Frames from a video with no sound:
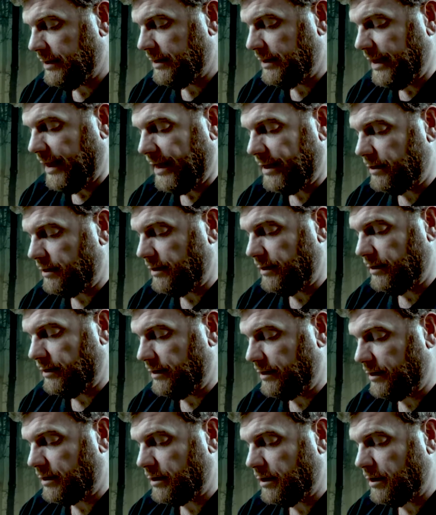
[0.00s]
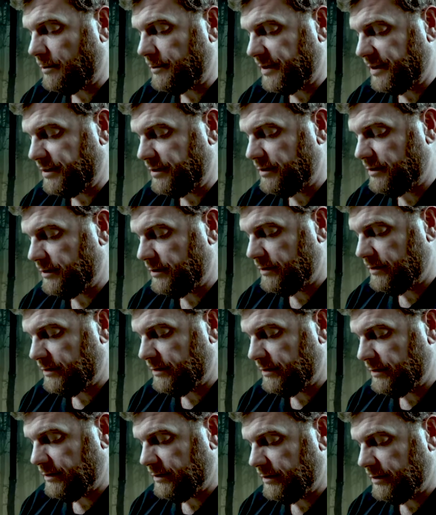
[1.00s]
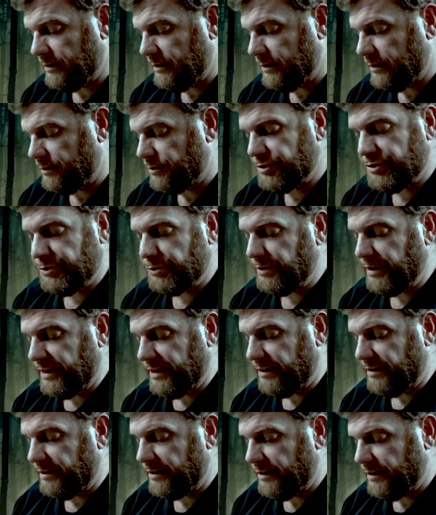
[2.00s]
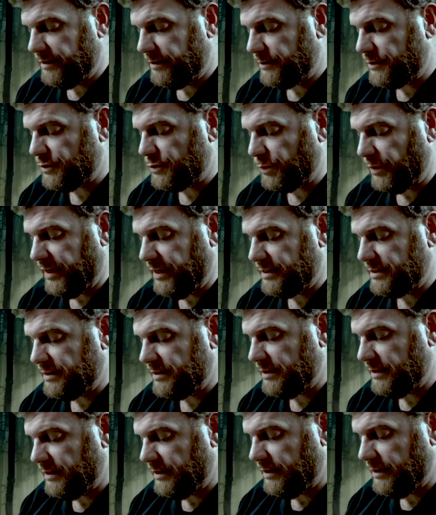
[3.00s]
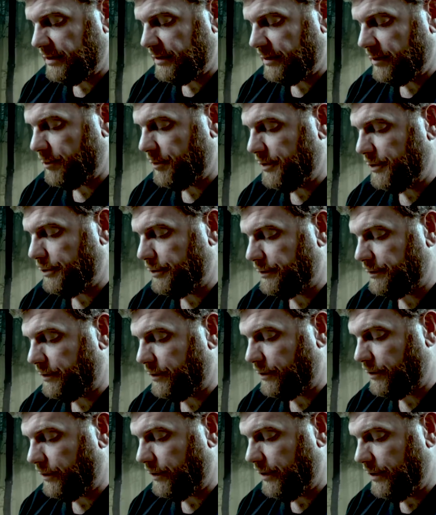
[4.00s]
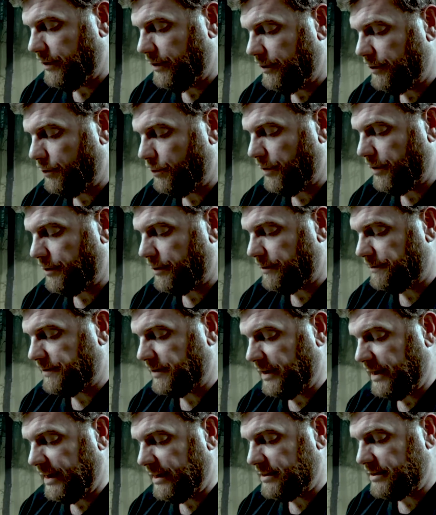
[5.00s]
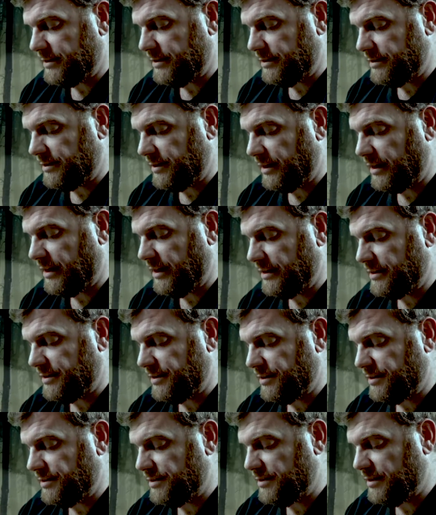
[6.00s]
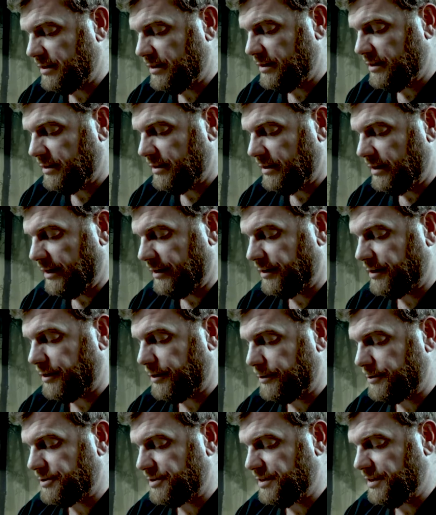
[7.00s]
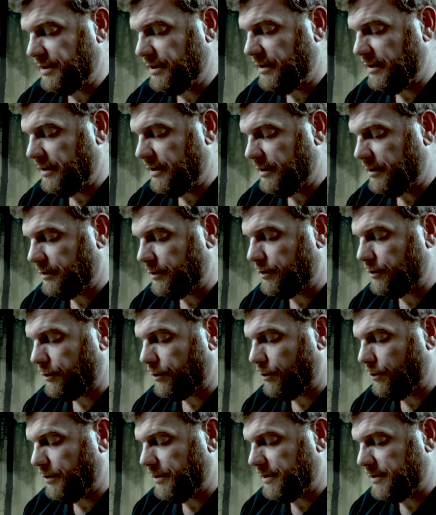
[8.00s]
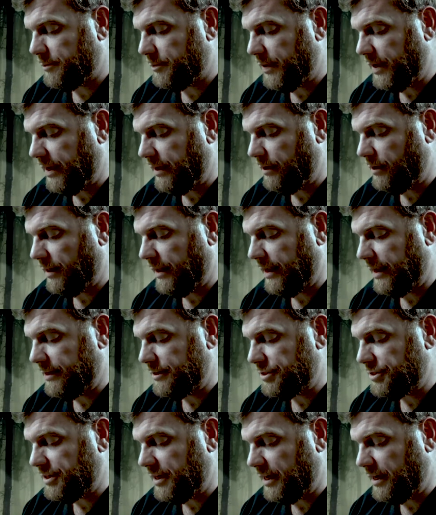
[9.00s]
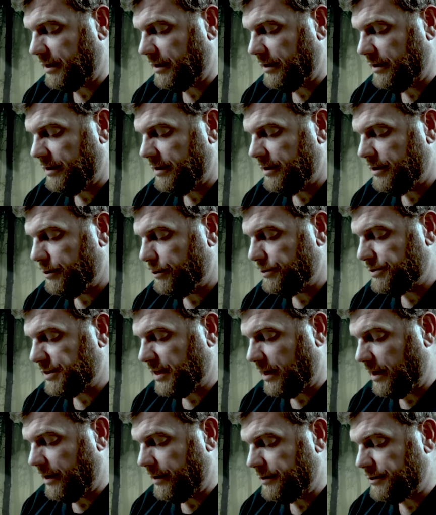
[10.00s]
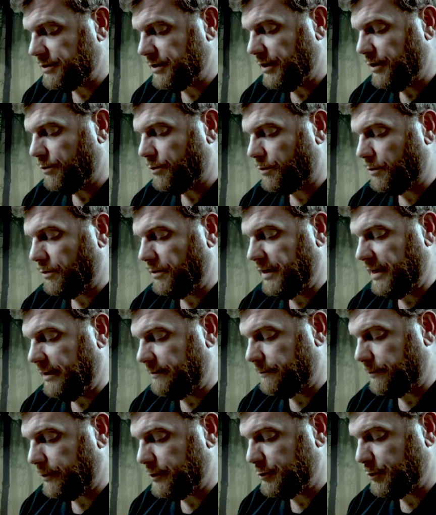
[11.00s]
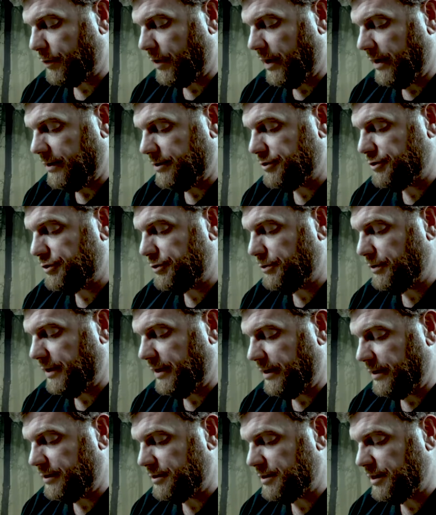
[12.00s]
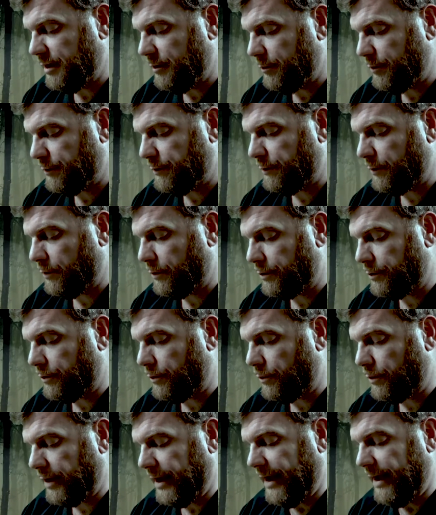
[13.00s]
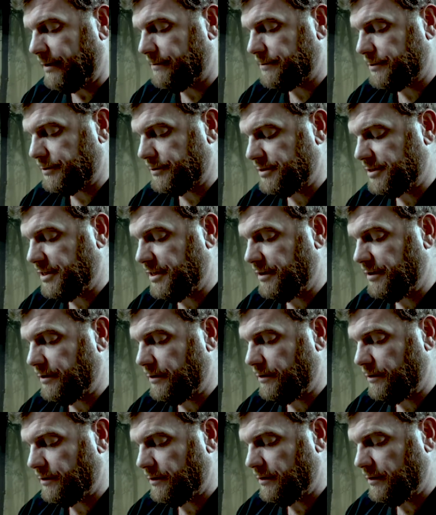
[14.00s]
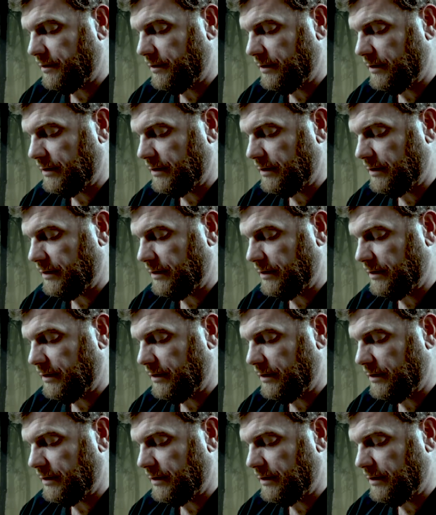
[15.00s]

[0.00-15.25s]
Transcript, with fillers: They had little in common. Julia, the sweet, the beautiful, the winner of glances and kisses, and Kirsty, the girl with the pale handshake, whose eyes were only ever as bright as Julia's before or after tears.